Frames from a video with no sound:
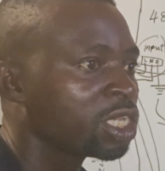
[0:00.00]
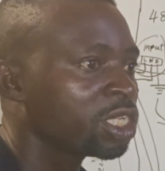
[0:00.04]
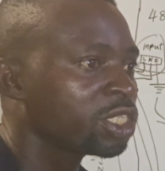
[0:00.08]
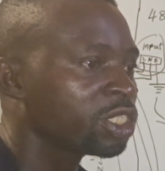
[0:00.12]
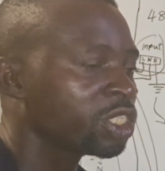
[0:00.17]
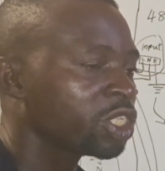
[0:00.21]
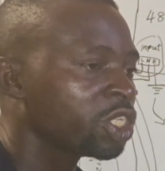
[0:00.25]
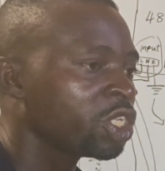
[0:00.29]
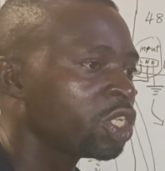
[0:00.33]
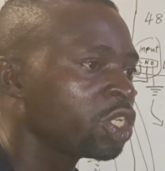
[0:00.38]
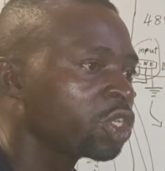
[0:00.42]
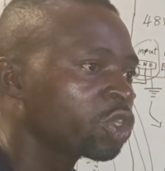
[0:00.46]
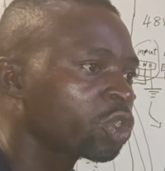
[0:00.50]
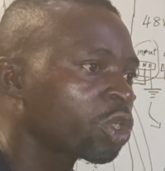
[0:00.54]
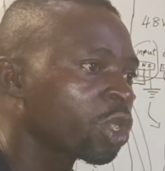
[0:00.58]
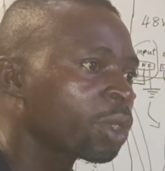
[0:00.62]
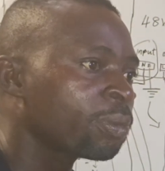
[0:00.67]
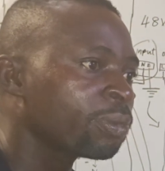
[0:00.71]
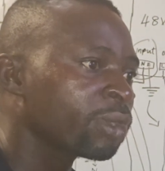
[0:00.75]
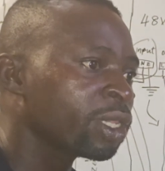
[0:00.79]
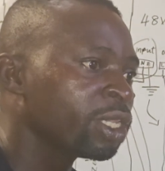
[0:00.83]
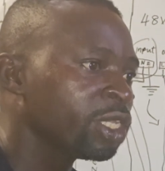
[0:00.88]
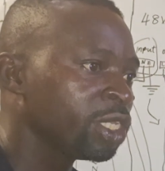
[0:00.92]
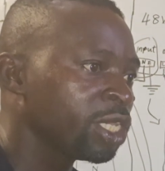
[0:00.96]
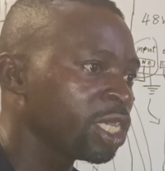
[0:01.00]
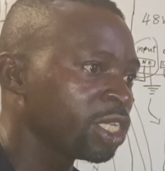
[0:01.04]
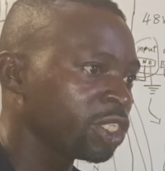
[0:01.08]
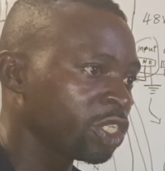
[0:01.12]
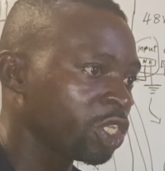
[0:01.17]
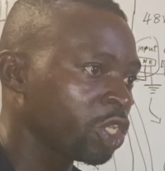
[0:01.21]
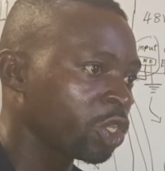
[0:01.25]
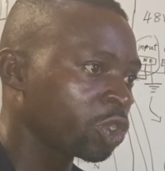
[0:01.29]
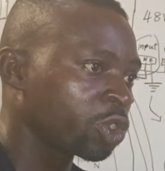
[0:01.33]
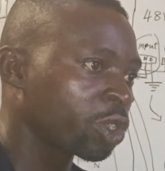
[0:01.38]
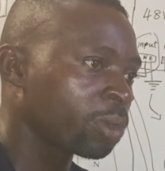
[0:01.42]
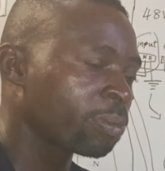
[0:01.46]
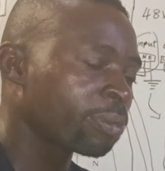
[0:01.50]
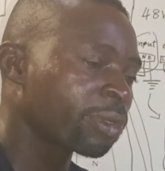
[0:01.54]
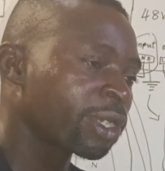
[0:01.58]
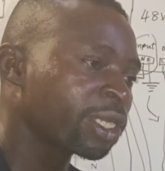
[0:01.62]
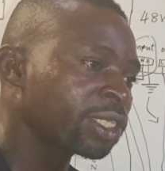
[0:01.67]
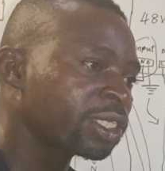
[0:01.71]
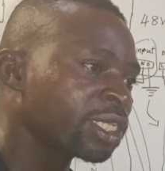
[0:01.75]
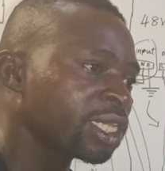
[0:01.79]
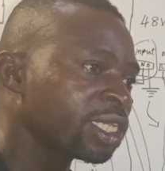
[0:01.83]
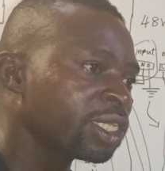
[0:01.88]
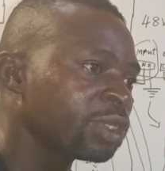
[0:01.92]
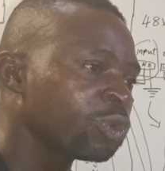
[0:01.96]
Yes, it come
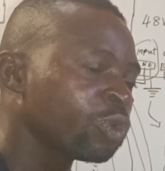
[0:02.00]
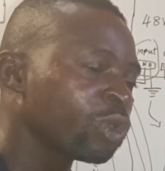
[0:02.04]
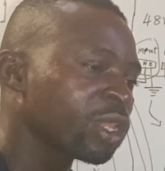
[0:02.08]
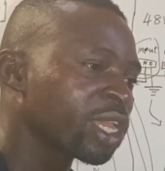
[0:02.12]
rated.